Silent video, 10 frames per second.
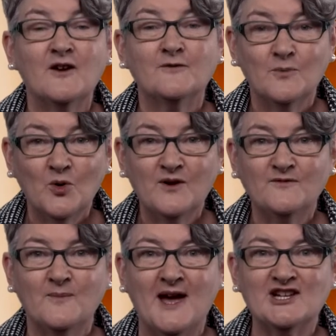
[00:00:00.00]
For more
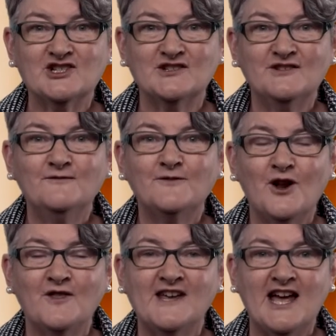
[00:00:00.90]
information,
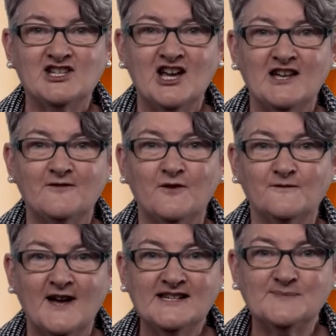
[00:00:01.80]
follow the AJF on
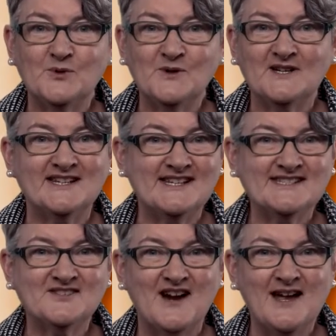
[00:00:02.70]
Facebook and
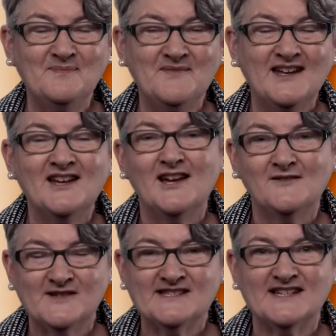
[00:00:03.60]
Instagram
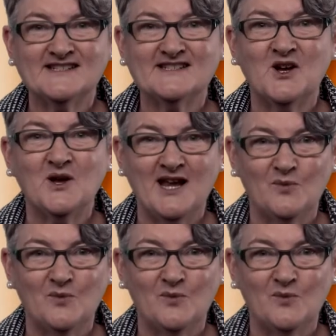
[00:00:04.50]
and visit us on our